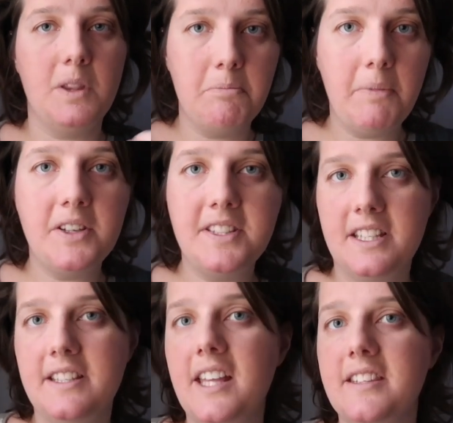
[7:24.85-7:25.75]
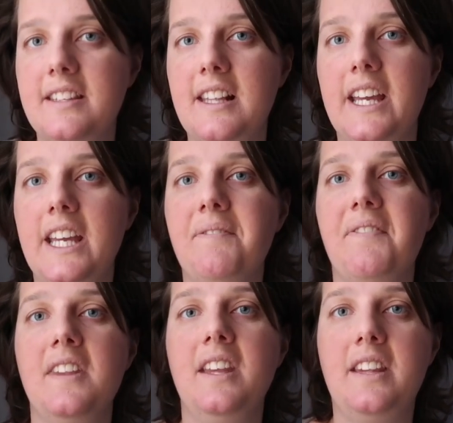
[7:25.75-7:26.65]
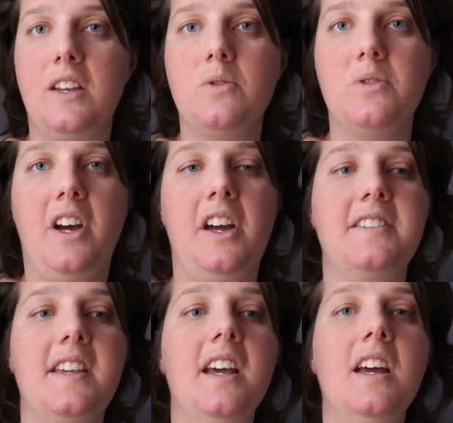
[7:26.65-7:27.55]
most intensely, natural dyes,